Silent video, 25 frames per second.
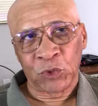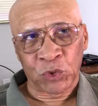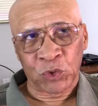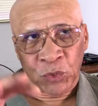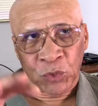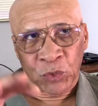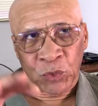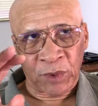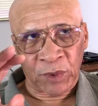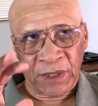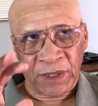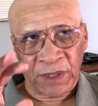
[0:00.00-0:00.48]

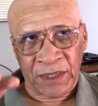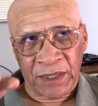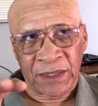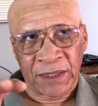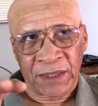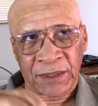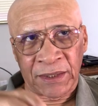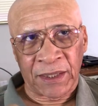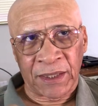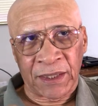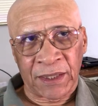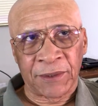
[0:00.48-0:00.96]
So hang
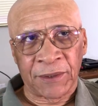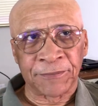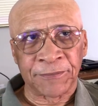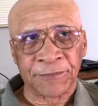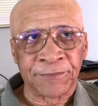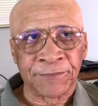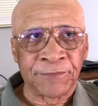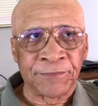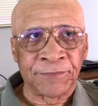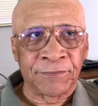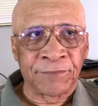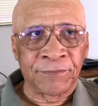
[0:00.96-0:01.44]
in there,
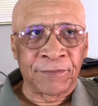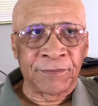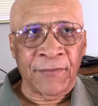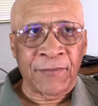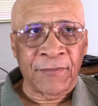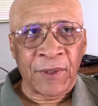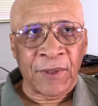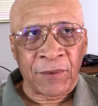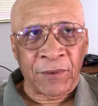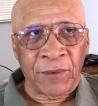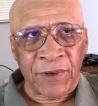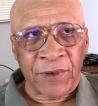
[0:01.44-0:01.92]

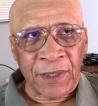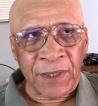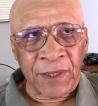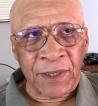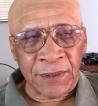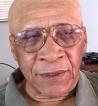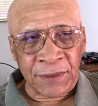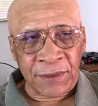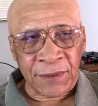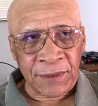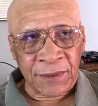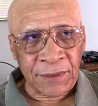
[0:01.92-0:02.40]
all
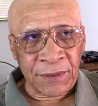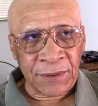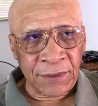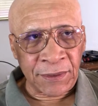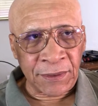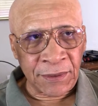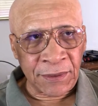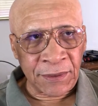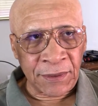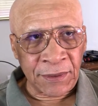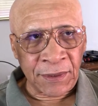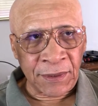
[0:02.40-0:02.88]
right?
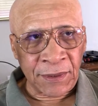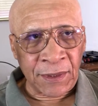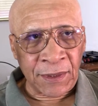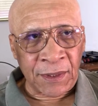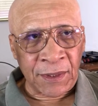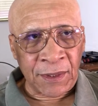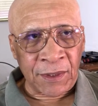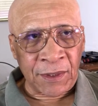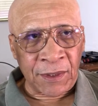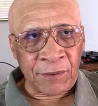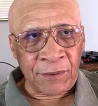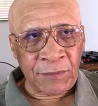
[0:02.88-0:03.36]

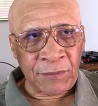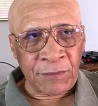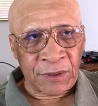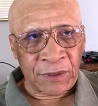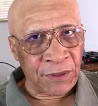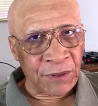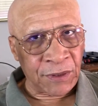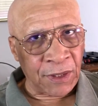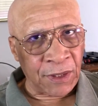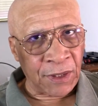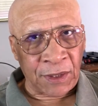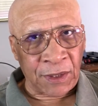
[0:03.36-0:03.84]

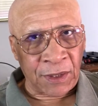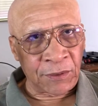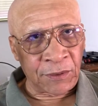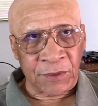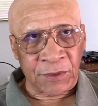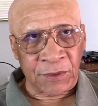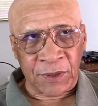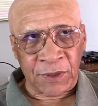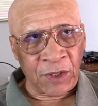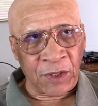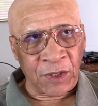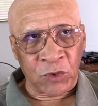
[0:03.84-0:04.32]
But yeah,
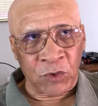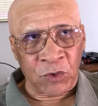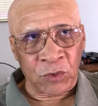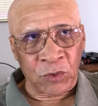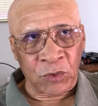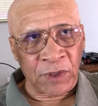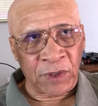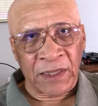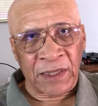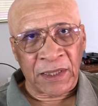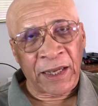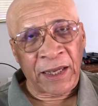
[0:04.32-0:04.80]
they're
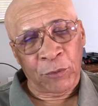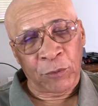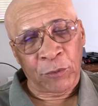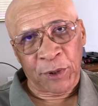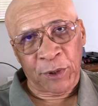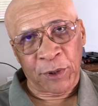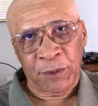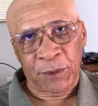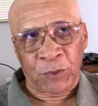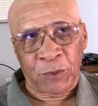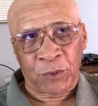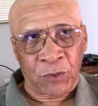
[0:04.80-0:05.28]
gonna, a lot of
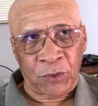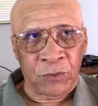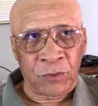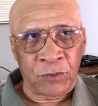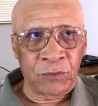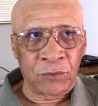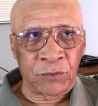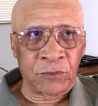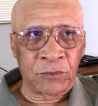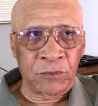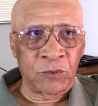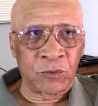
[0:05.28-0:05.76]

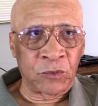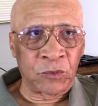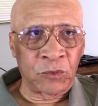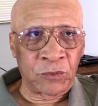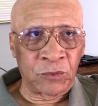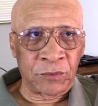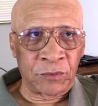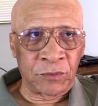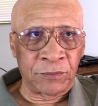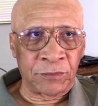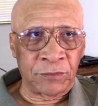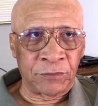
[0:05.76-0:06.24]
people,
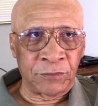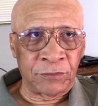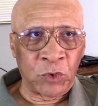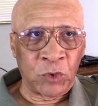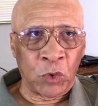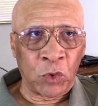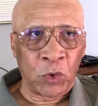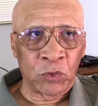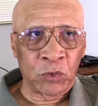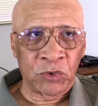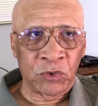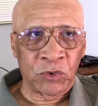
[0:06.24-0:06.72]

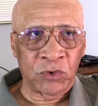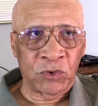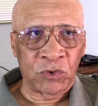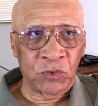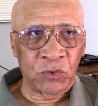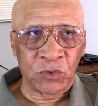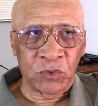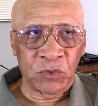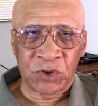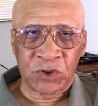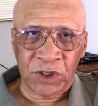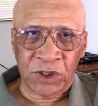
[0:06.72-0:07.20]

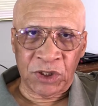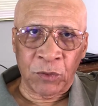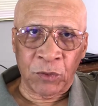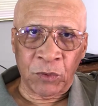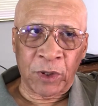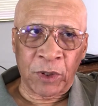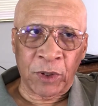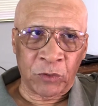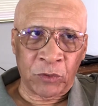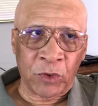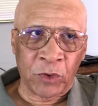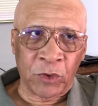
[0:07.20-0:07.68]
those who still
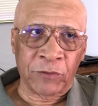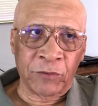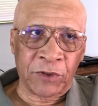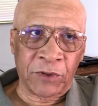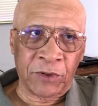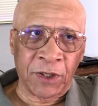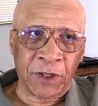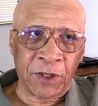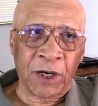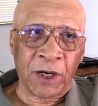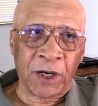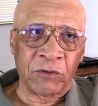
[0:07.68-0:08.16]
want to work
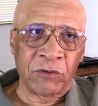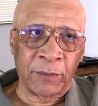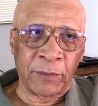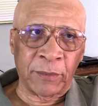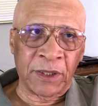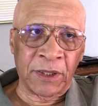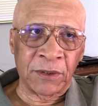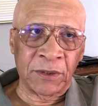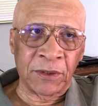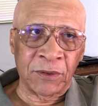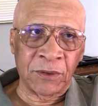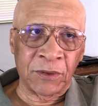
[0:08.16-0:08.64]
for the
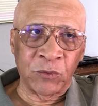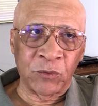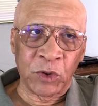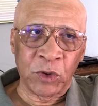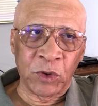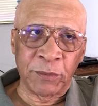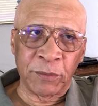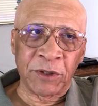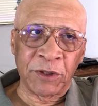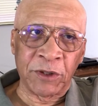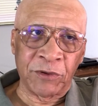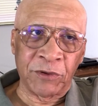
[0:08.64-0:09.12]
government,
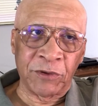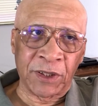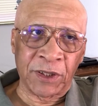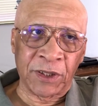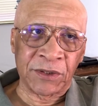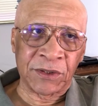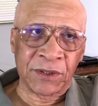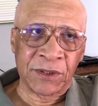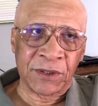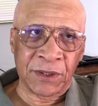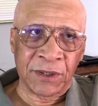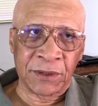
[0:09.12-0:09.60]
will be
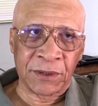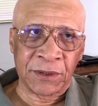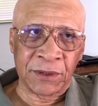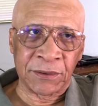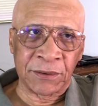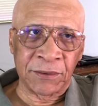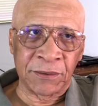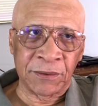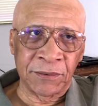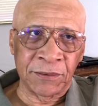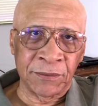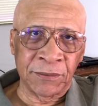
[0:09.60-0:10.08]

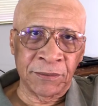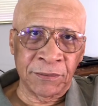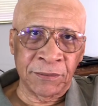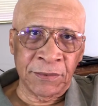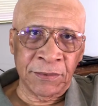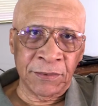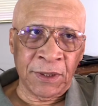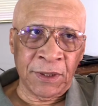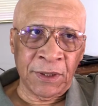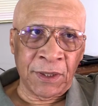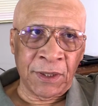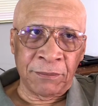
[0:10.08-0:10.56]
reinstated
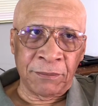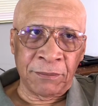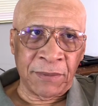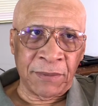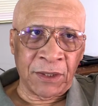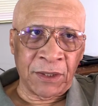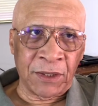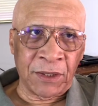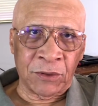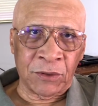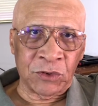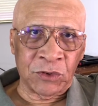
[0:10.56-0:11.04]

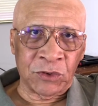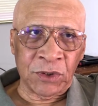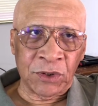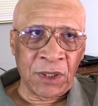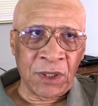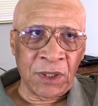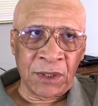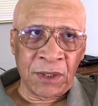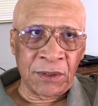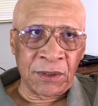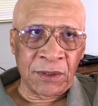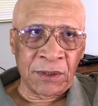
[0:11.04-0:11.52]
because
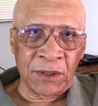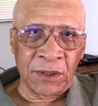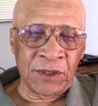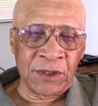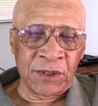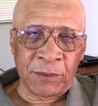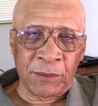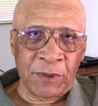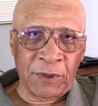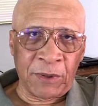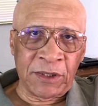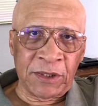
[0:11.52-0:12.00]

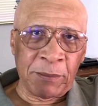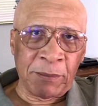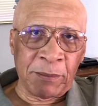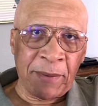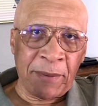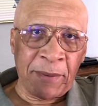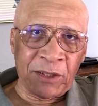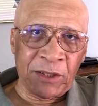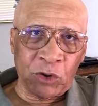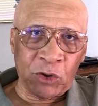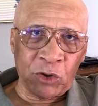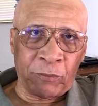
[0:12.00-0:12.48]
it's a
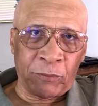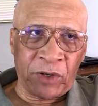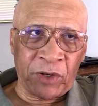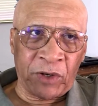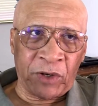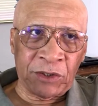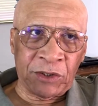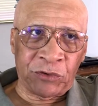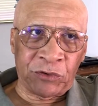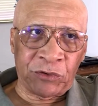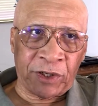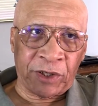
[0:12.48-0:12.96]
major
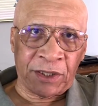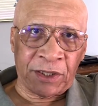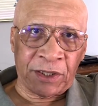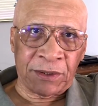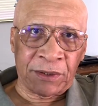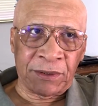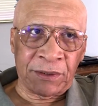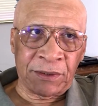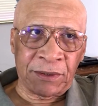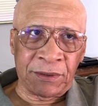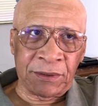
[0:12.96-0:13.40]
brain drain.